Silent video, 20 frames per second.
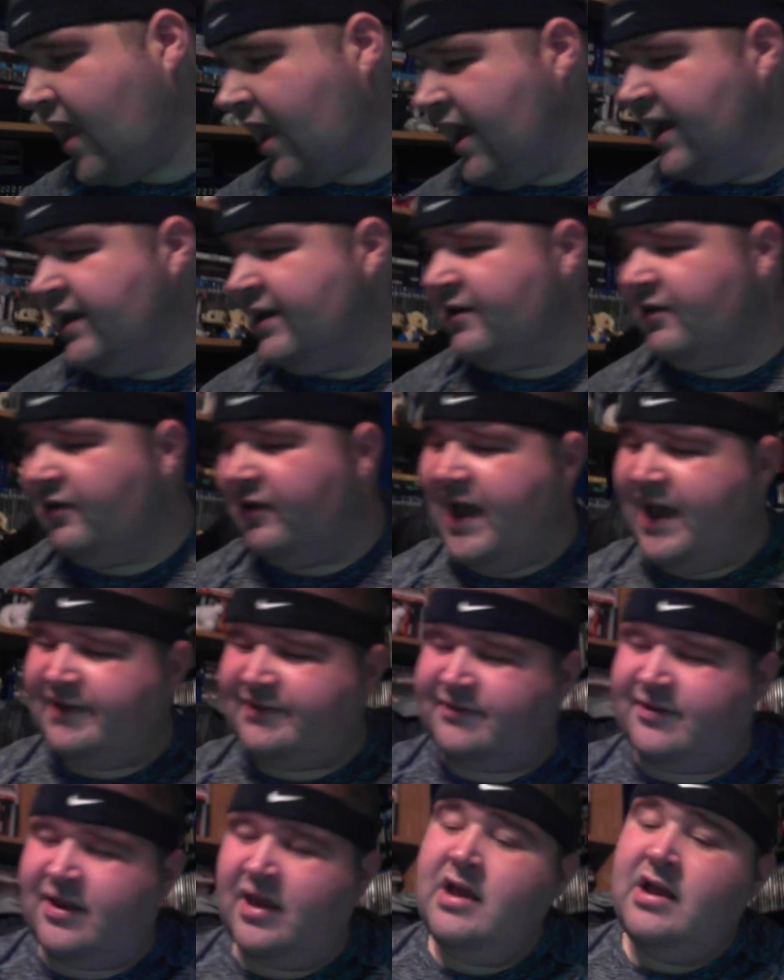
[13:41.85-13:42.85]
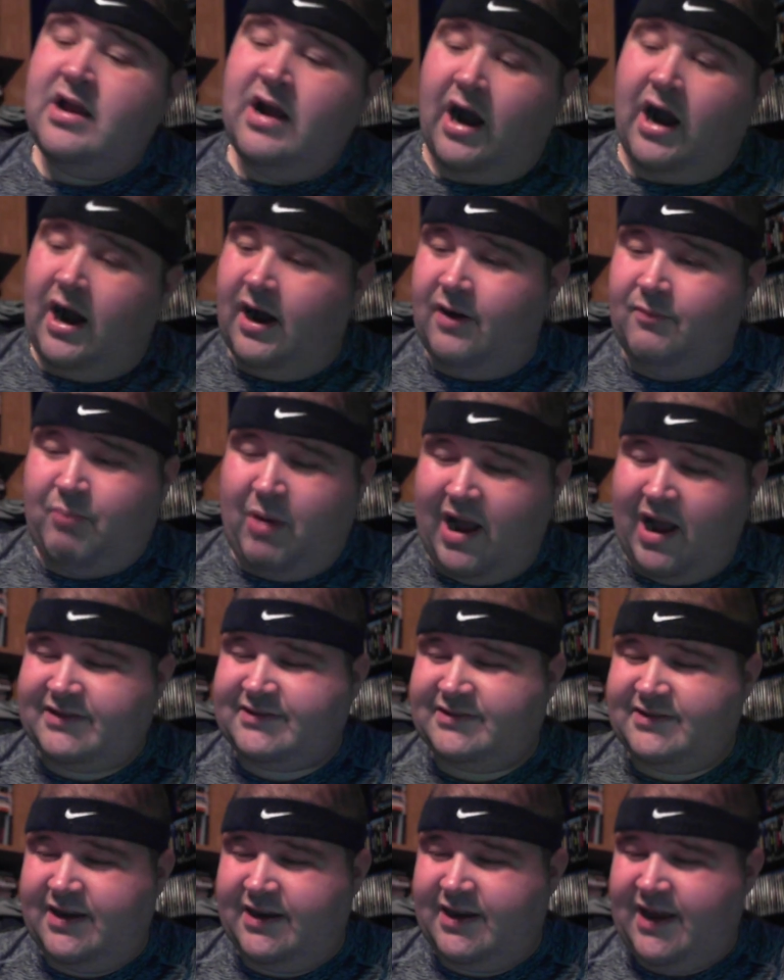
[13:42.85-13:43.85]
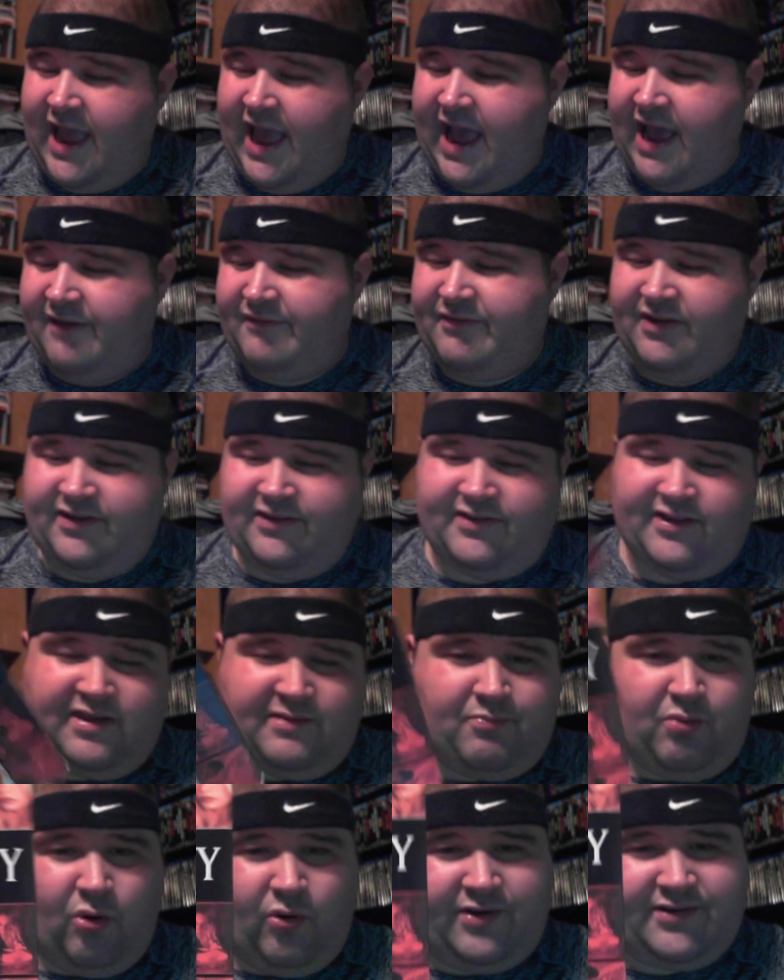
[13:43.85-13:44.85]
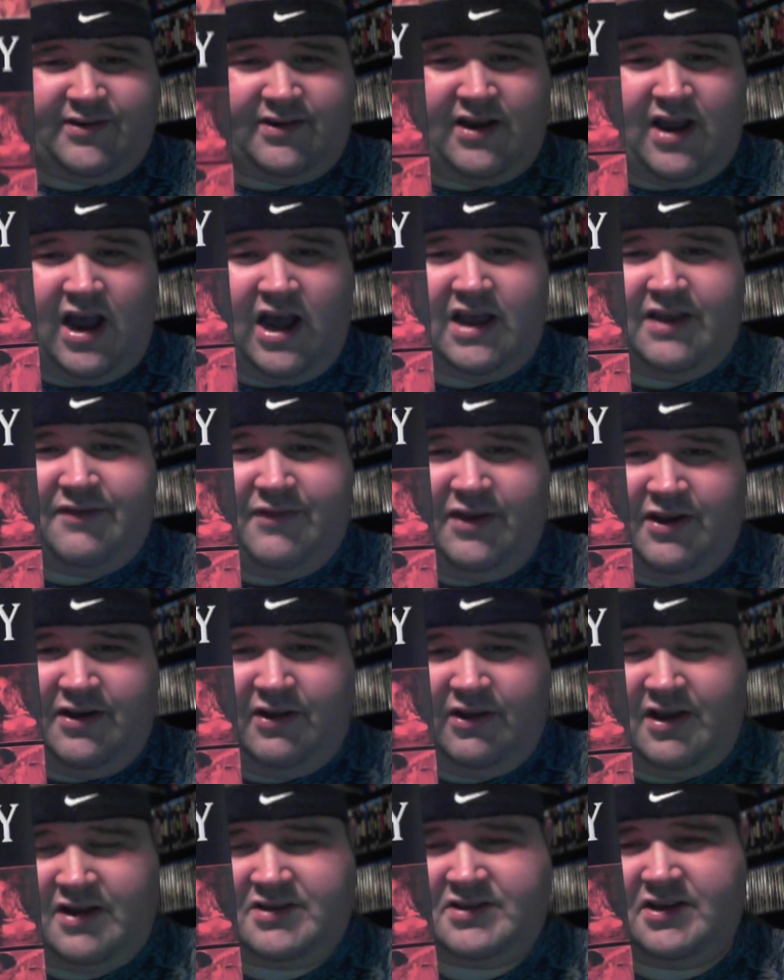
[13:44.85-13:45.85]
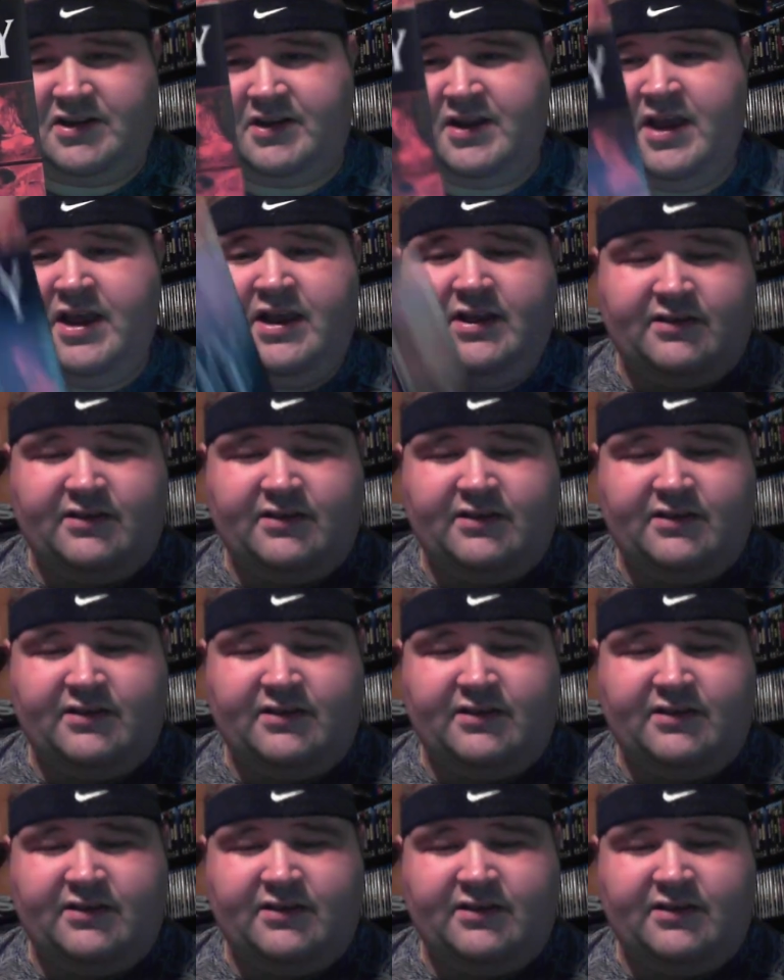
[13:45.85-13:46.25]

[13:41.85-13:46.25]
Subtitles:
And then the last box set I have is the Poison Ivy collection.